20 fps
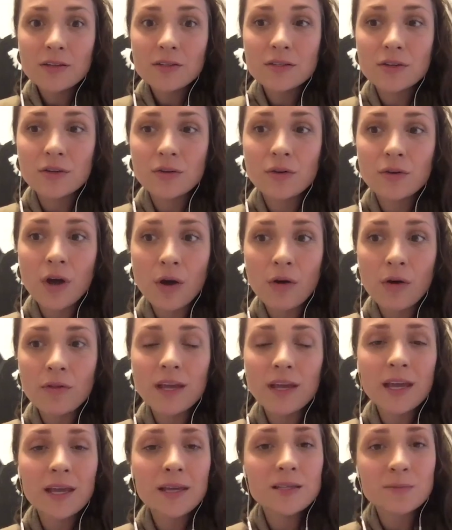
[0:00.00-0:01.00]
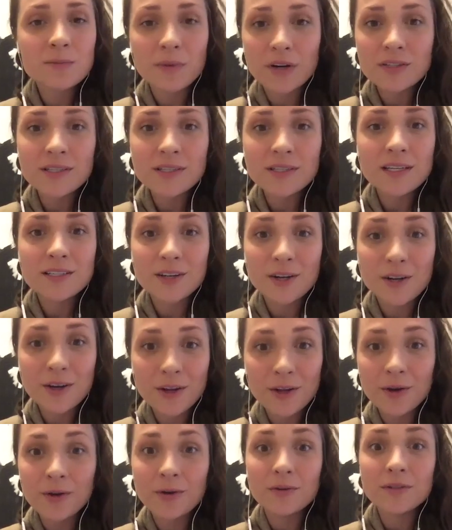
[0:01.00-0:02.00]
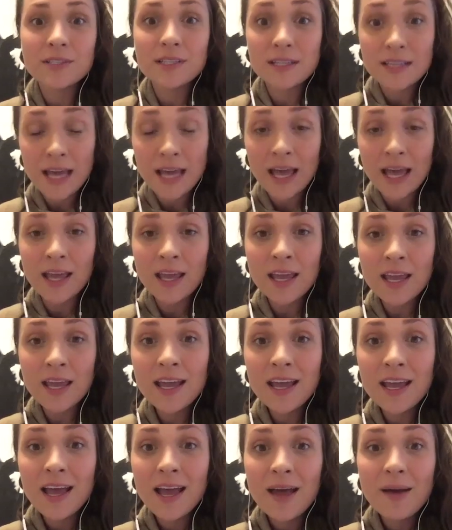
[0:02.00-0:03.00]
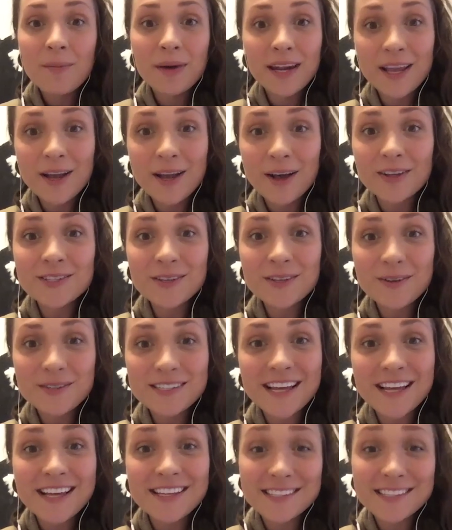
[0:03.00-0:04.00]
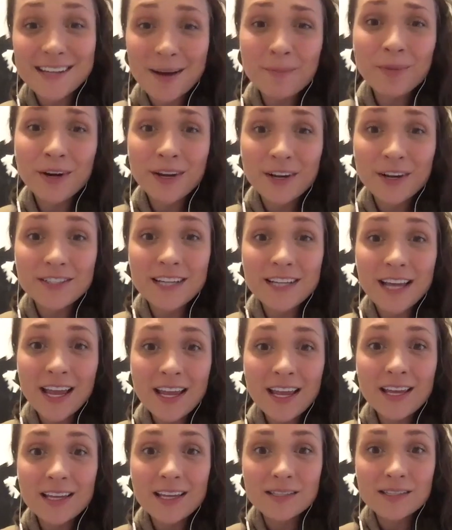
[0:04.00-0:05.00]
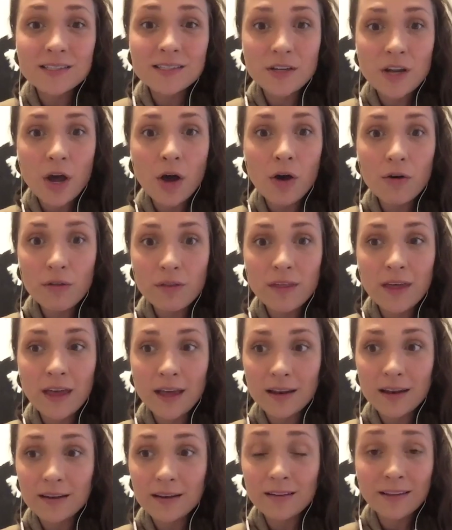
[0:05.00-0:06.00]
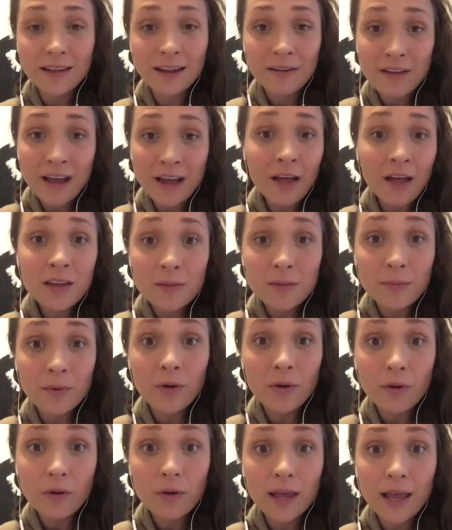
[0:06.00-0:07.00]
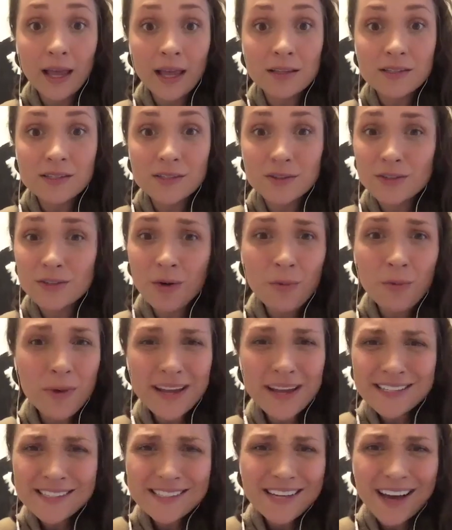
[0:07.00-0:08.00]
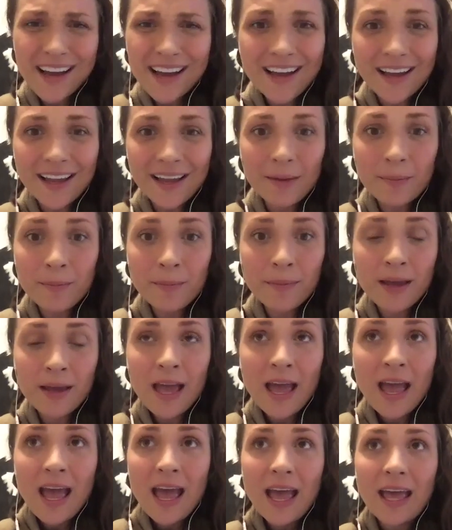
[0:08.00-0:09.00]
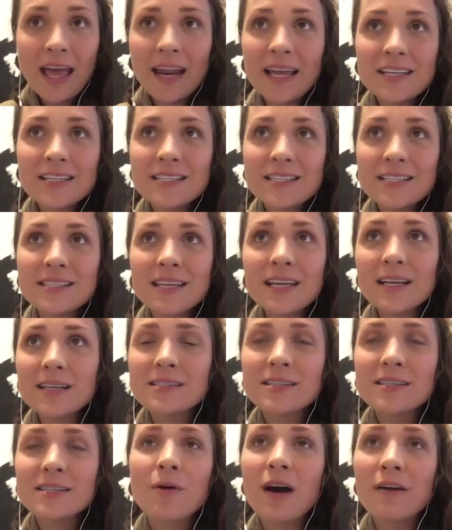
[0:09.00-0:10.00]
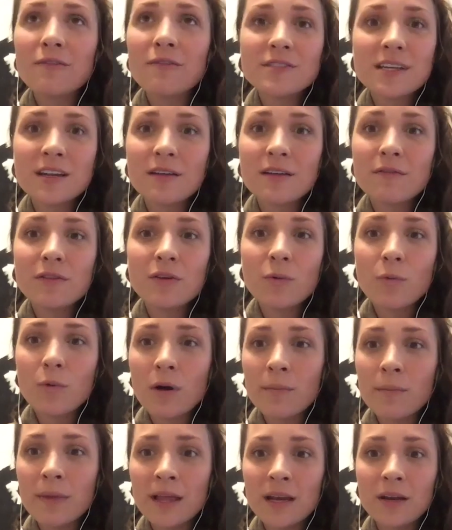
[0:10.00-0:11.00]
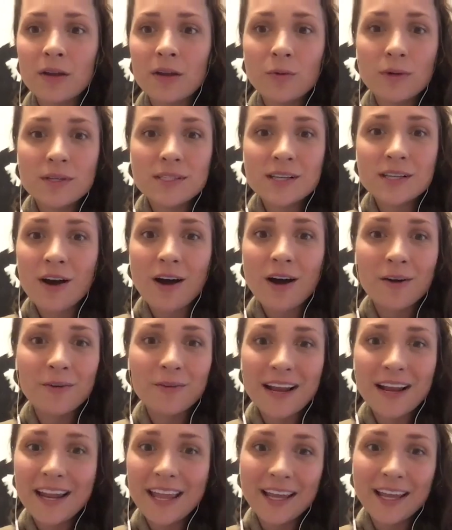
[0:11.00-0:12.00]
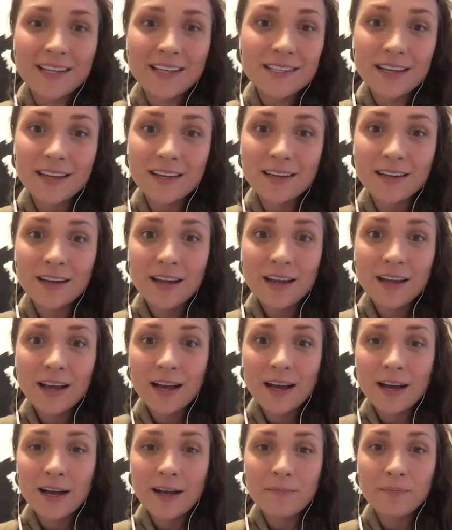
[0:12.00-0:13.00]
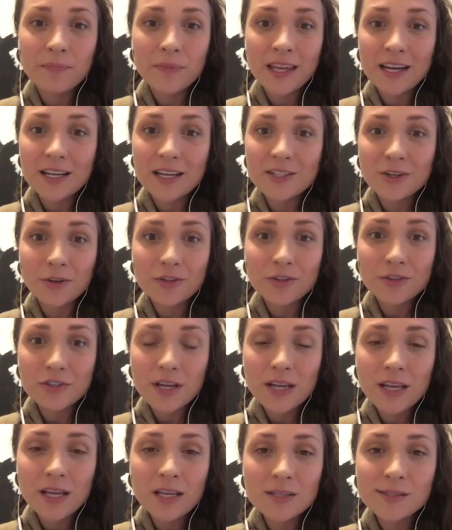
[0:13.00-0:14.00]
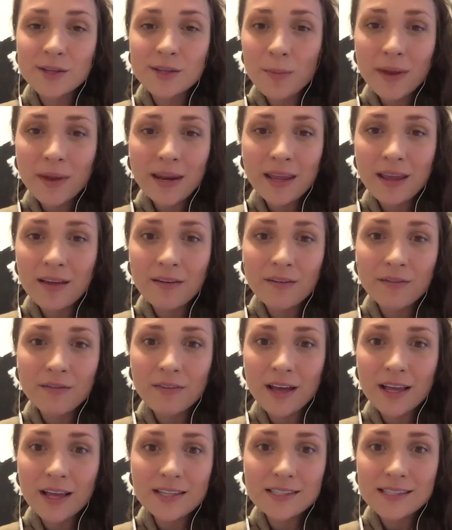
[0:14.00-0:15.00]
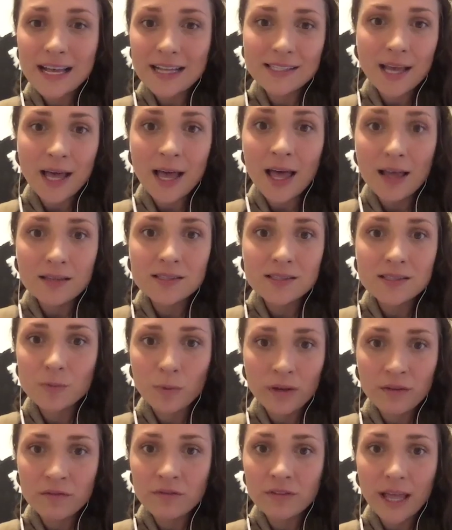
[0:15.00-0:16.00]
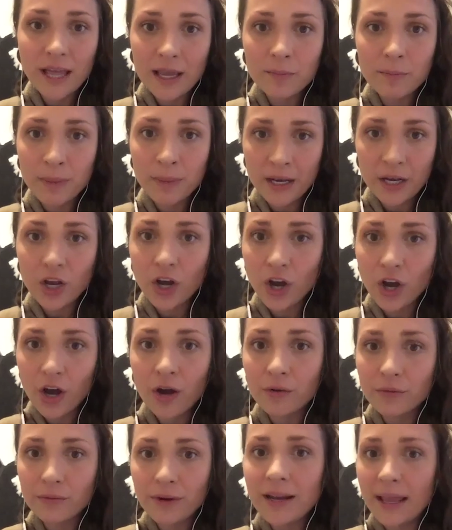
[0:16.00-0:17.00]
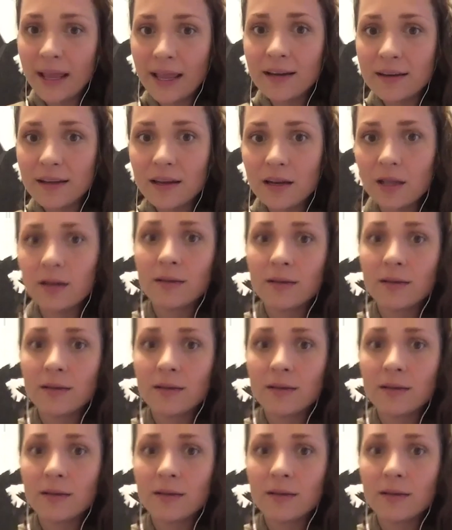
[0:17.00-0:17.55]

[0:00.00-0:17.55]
to know that his mercies are new mm. today but he also says, number your days, know that they're valuable. And so don't waste time. Yep. And I just think so often of the woman who was caught red handed um, in adultery, because so many of us, that's us. We've like been caught red handed